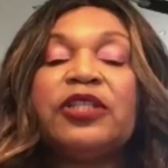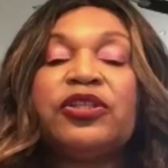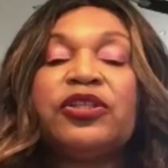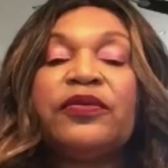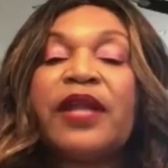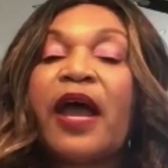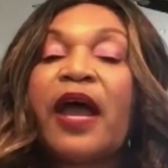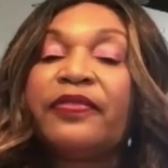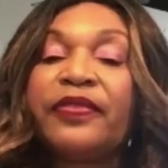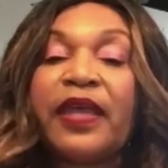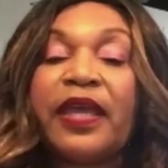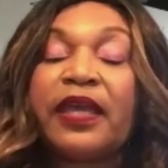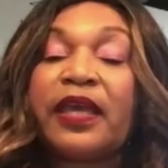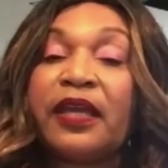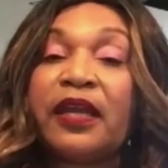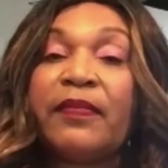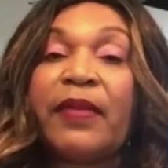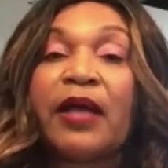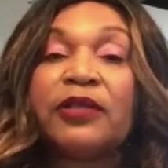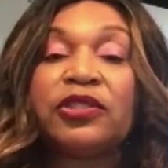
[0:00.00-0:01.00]
you're not
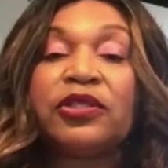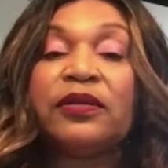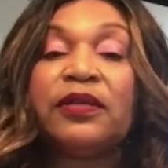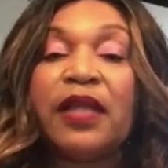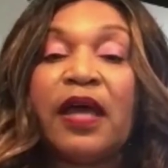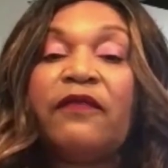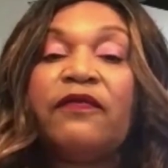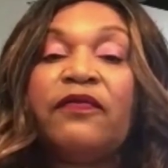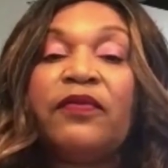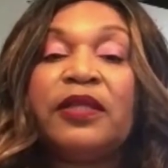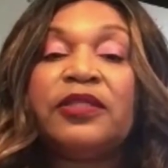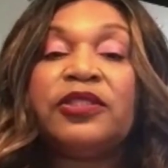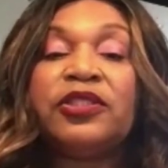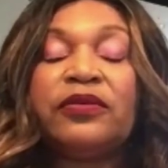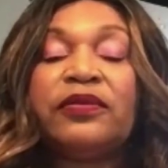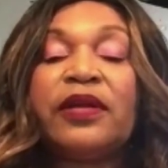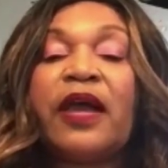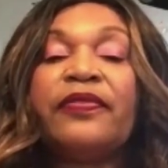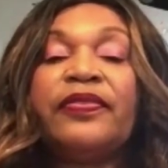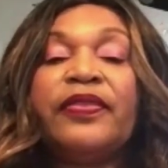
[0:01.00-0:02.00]
thinking about your loved ones.
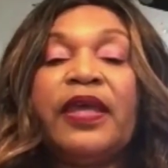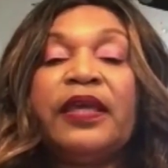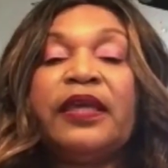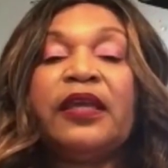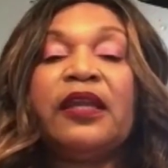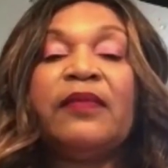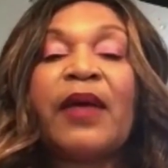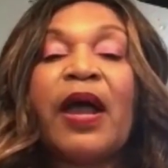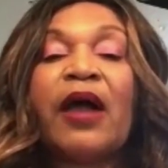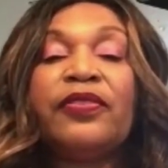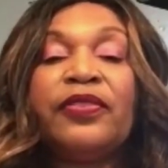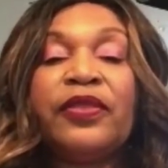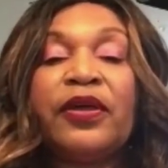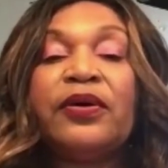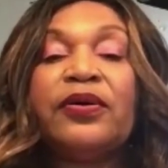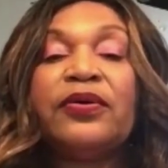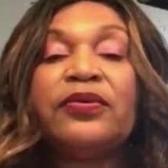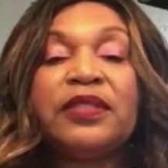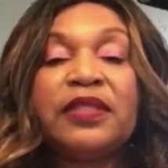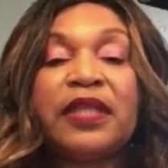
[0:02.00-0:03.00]
You're not thinking about
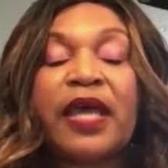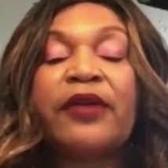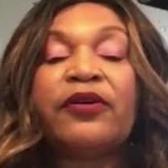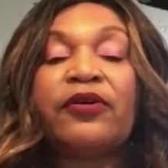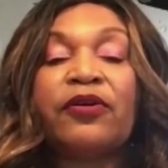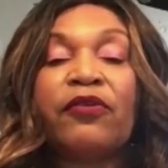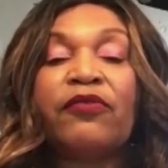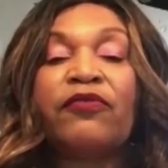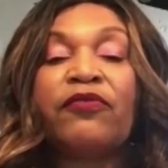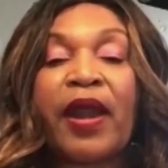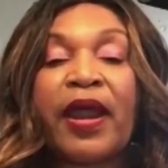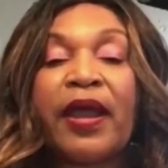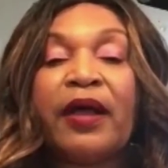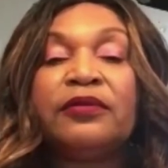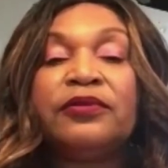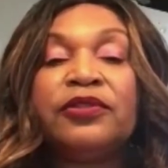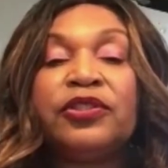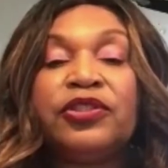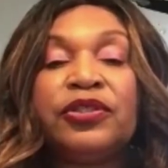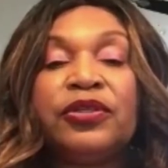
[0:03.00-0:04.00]
those that are
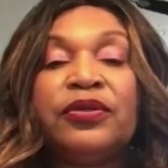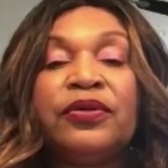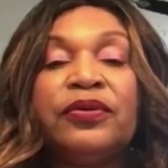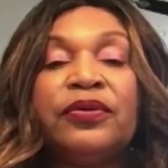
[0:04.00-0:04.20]
around you.